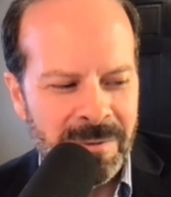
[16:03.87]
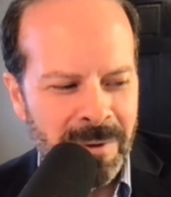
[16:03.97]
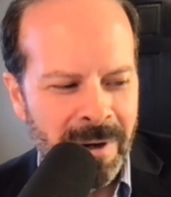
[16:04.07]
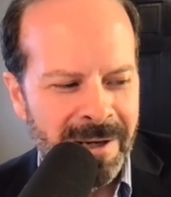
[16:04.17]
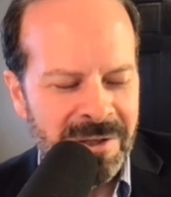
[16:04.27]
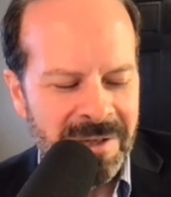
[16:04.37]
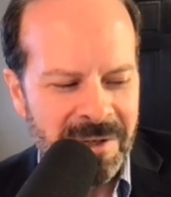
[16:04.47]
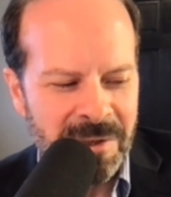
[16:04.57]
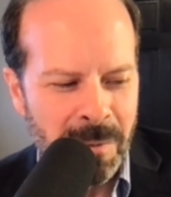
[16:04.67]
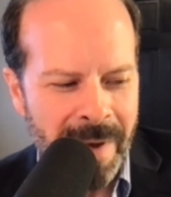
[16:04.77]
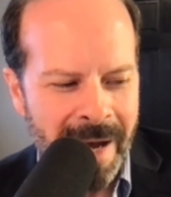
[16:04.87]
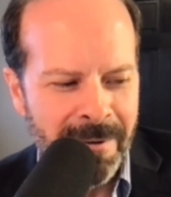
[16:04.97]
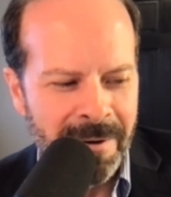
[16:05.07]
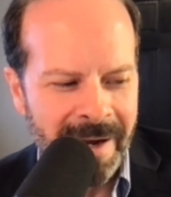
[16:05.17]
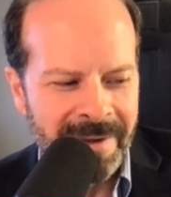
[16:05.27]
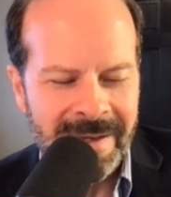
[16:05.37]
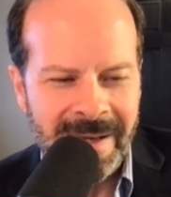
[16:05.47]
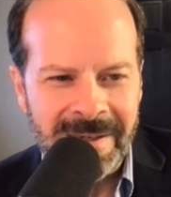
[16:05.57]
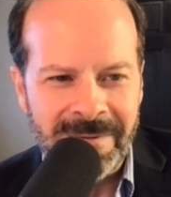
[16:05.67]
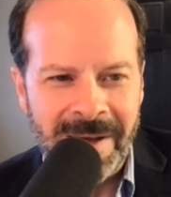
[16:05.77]
raw judicial power at the
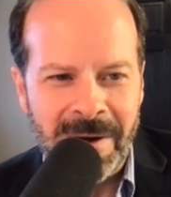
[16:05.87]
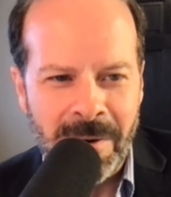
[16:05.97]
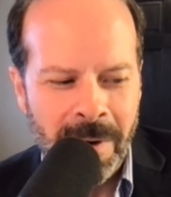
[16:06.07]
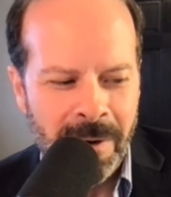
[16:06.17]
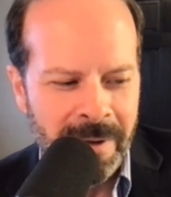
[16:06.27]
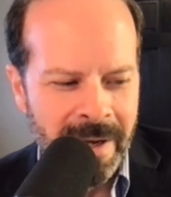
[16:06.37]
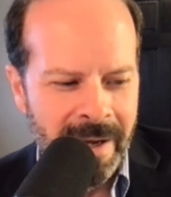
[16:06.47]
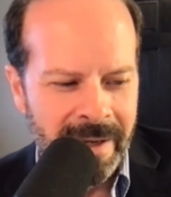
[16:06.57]
end of that quote